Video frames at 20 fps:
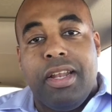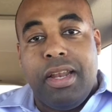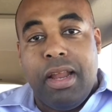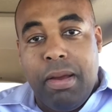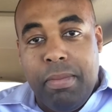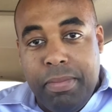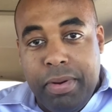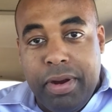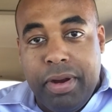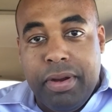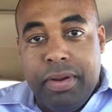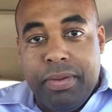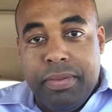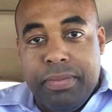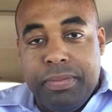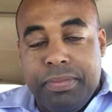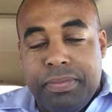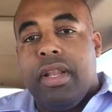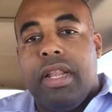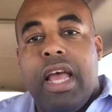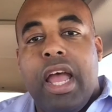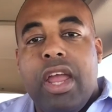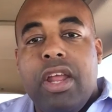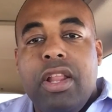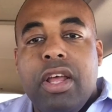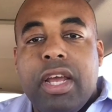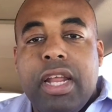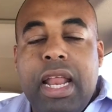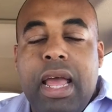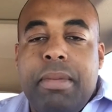number. Now
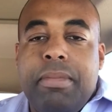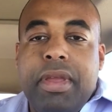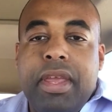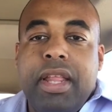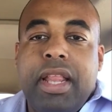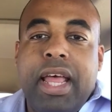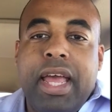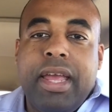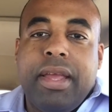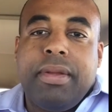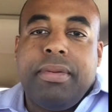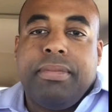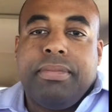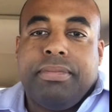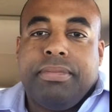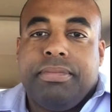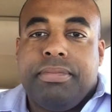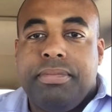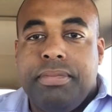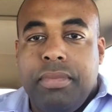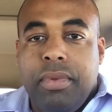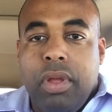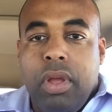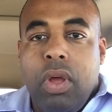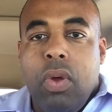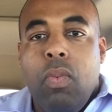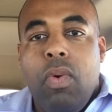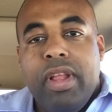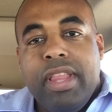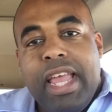you're looking at me like,
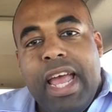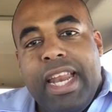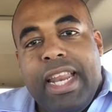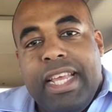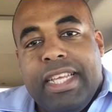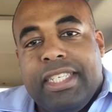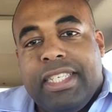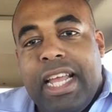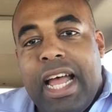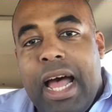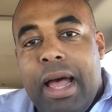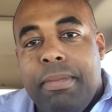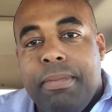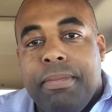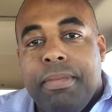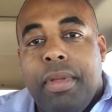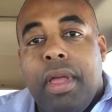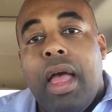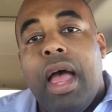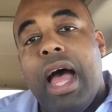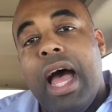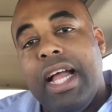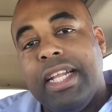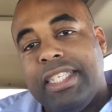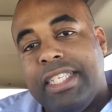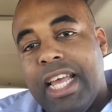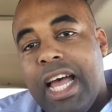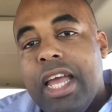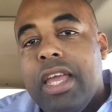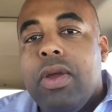what that is, Tom? I
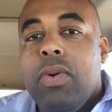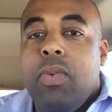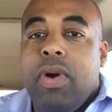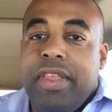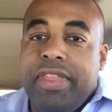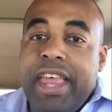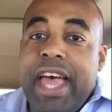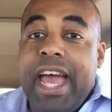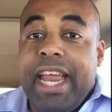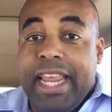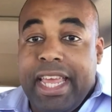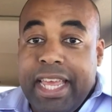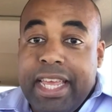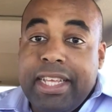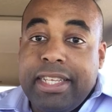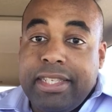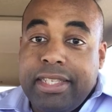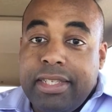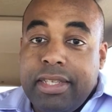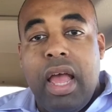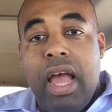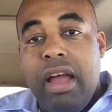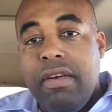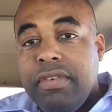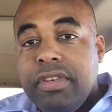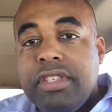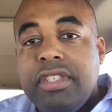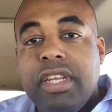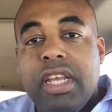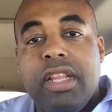tell you what that is.
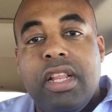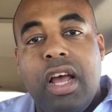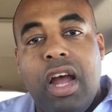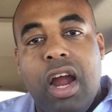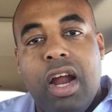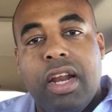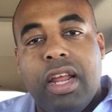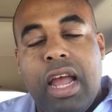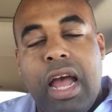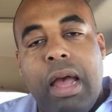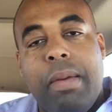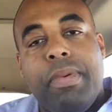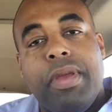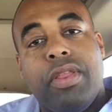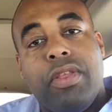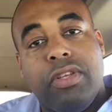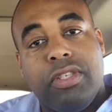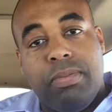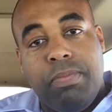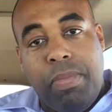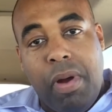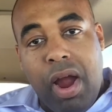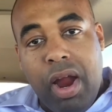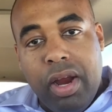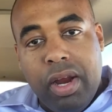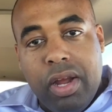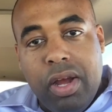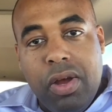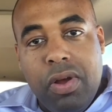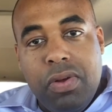Ever seen the hard copy, those
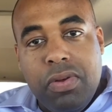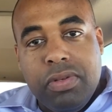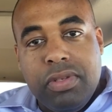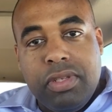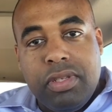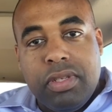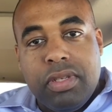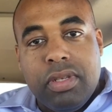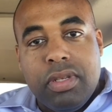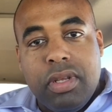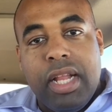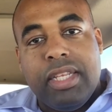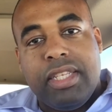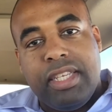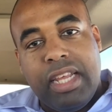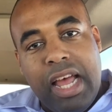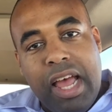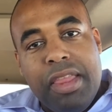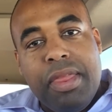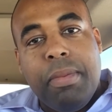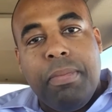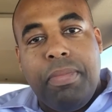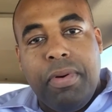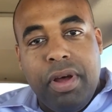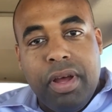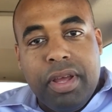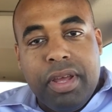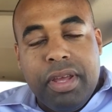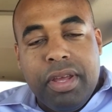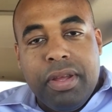barcodes inside the
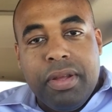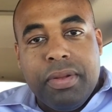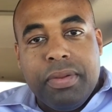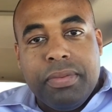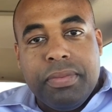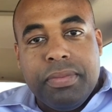book?